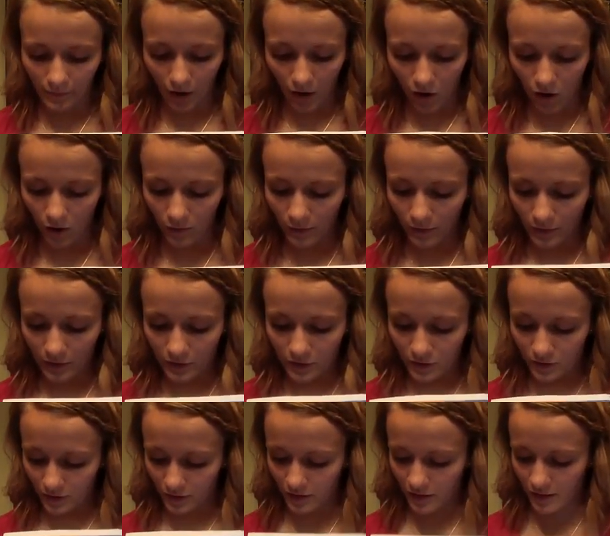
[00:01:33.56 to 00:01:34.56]
Auburn's
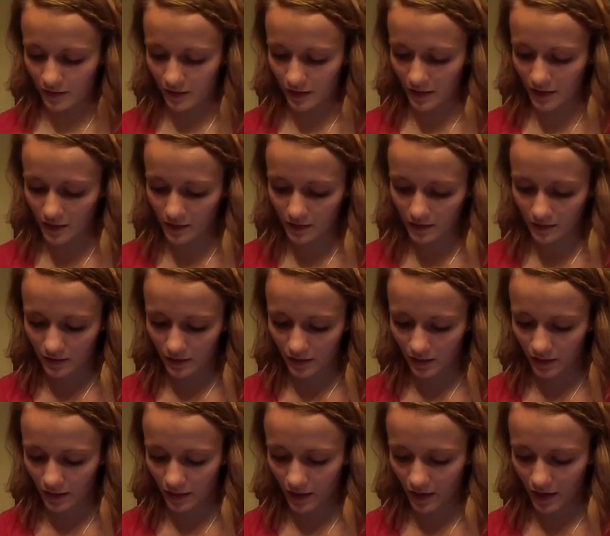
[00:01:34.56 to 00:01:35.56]
looks like this.
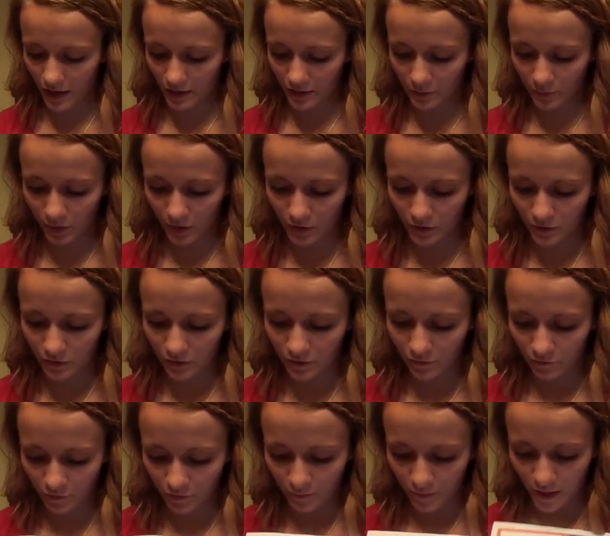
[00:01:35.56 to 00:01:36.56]
It has personal
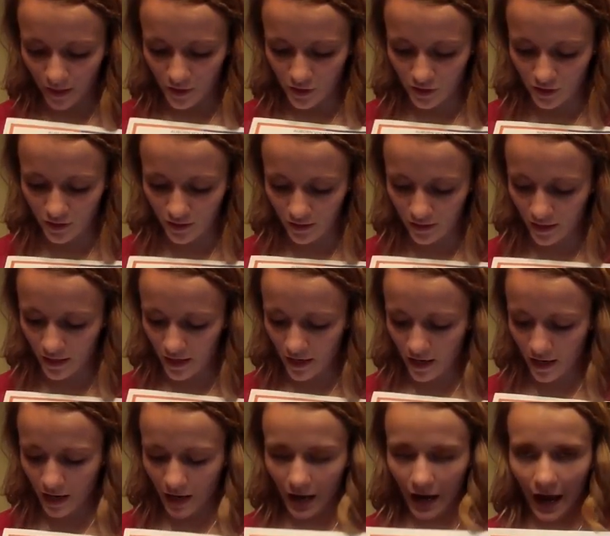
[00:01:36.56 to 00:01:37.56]
information,
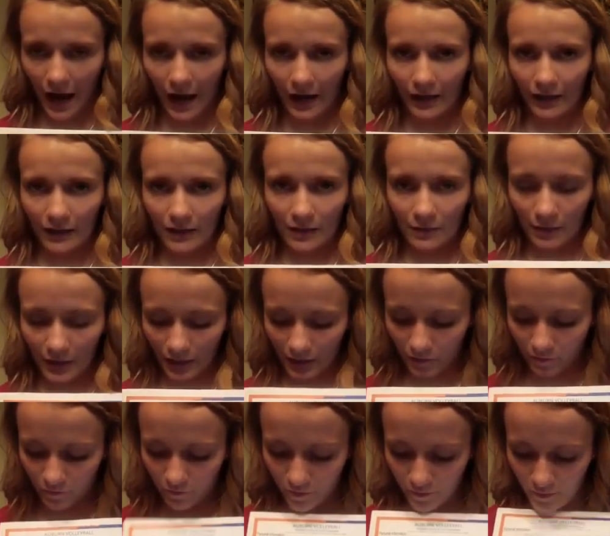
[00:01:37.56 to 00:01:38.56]
academic
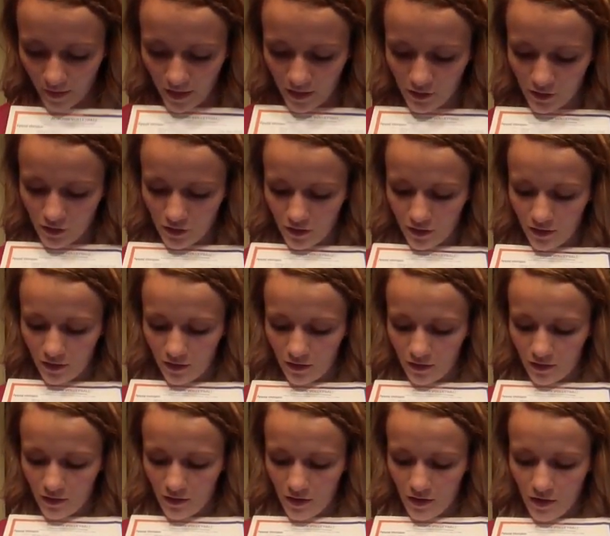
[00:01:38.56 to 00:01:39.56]
information,
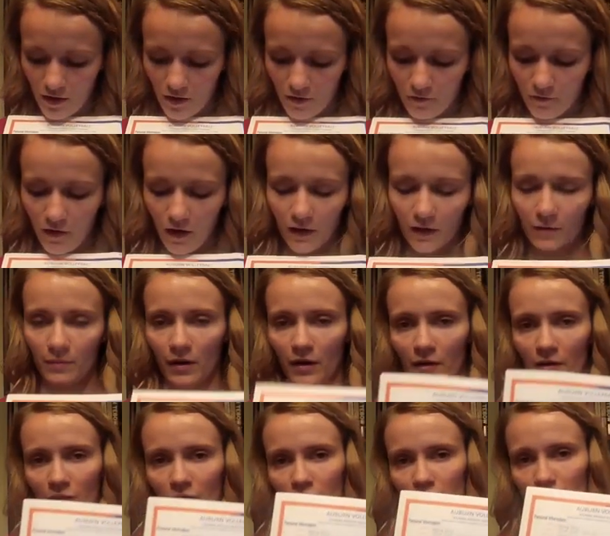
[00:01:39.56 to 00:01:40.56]

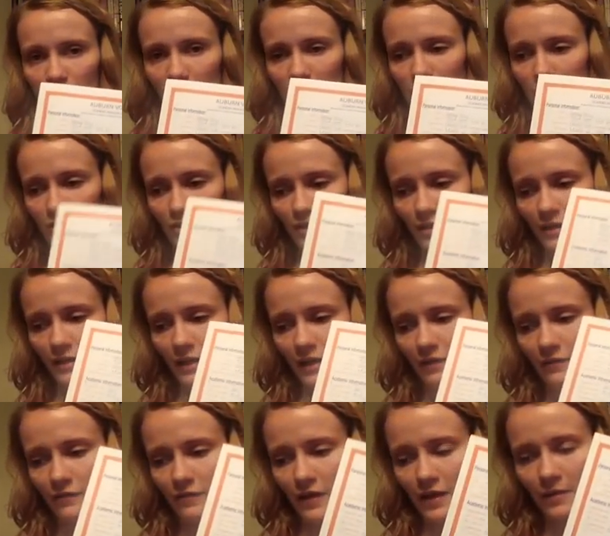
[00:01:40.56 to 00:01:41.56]
volleyball information,
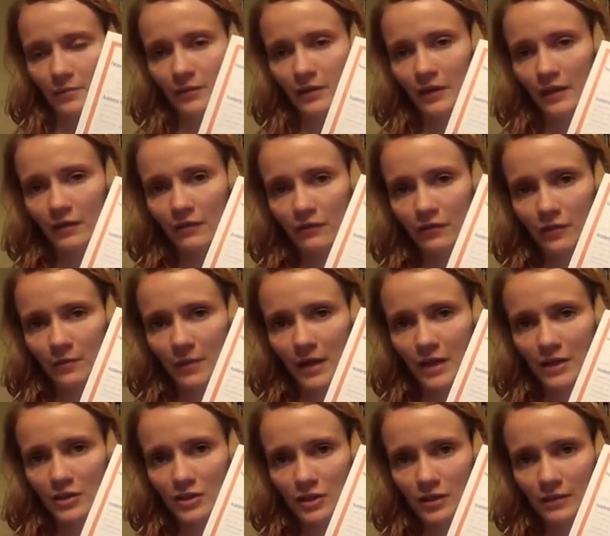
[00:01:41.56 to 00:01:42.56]
and family
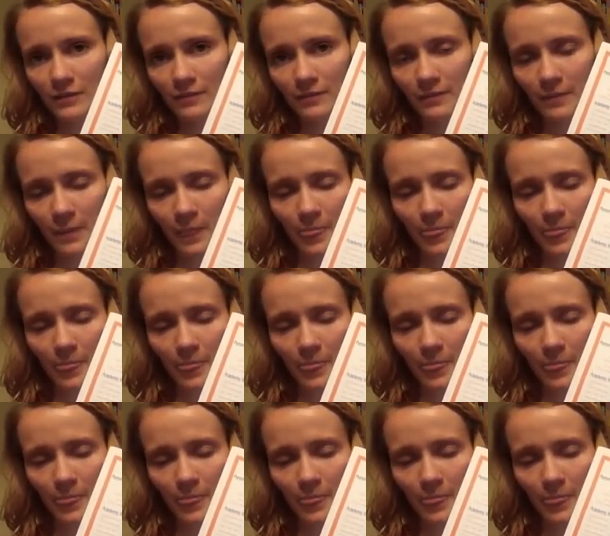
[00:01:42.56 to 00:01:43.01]
information.